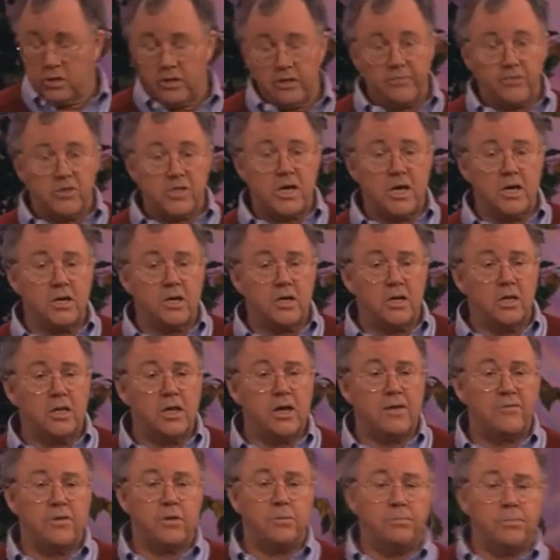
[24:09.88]
leave 10 and
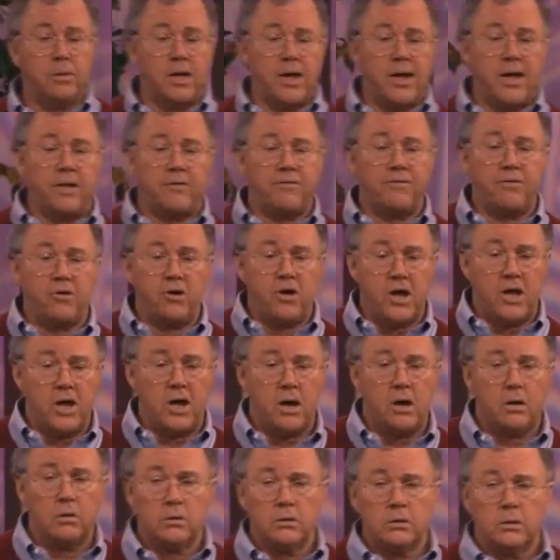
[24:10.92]
11 blank for
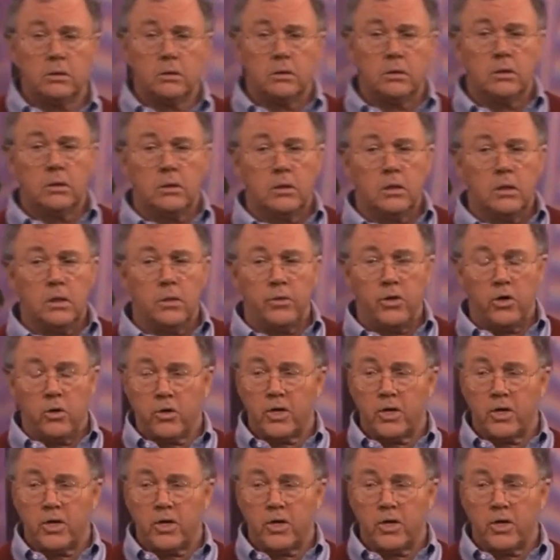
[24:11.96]
now. Are we